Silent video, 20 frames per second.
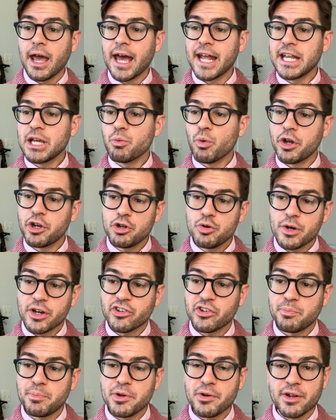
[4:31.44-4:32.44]
anyone who
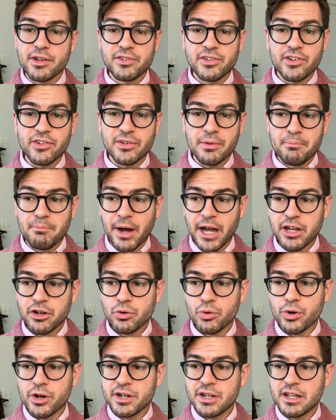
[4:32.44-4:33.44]
experiences
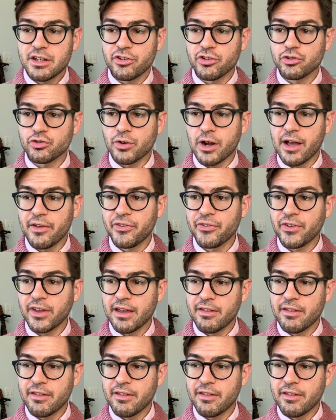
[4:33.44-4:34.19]
minority stress